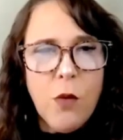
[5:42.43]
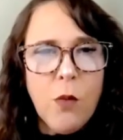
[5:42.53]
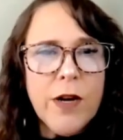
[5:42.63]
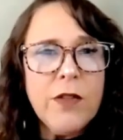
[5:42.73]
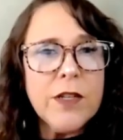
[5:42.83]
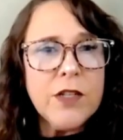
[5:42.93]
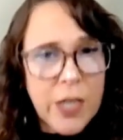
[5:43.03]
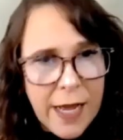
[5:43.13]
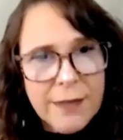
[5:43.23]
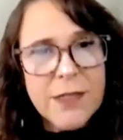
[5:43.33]
what are the
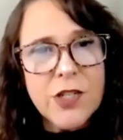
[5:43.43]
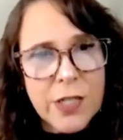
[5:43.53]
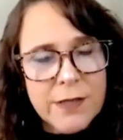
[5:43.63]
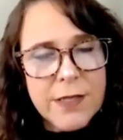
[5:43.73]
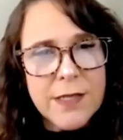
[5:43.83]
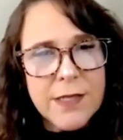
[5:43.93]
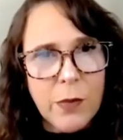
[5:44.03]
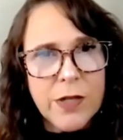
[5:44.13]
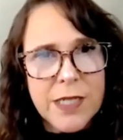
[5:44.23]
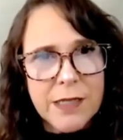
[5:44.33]
challenges
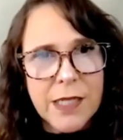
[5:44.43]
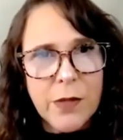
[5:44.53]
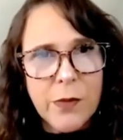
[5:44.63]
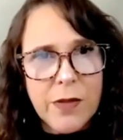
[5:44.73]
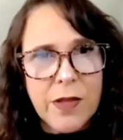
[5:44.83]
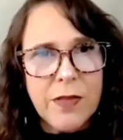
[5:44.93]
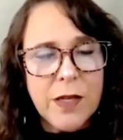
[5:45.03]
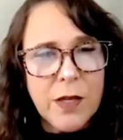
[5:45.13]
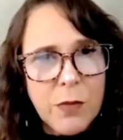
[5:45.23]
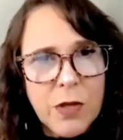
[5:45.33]
that we're dealing with
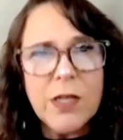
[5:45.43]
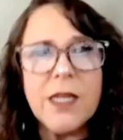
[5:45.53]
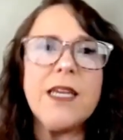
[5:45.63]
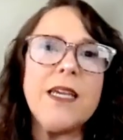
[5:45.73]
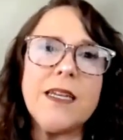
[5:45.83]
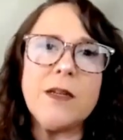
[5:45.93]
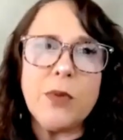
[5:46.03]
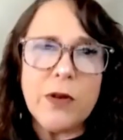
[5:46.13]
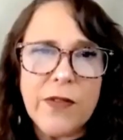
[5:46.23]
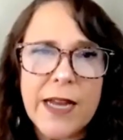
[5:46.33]
in the community and
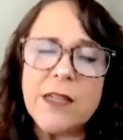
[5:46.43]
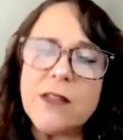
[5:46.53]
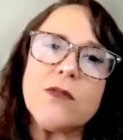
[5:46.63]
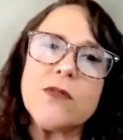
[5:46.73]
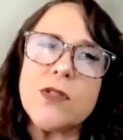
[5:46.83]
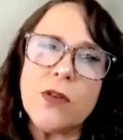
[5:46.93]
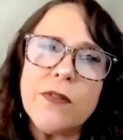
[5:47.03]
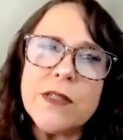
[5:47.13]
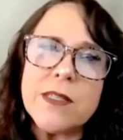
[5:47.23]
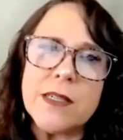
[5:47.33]
in providing those
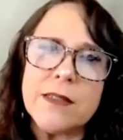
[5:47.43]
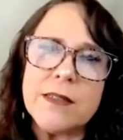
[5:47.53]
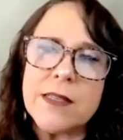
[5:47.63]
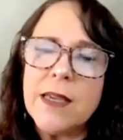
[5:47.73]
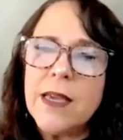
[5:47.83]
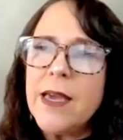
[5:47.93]
services.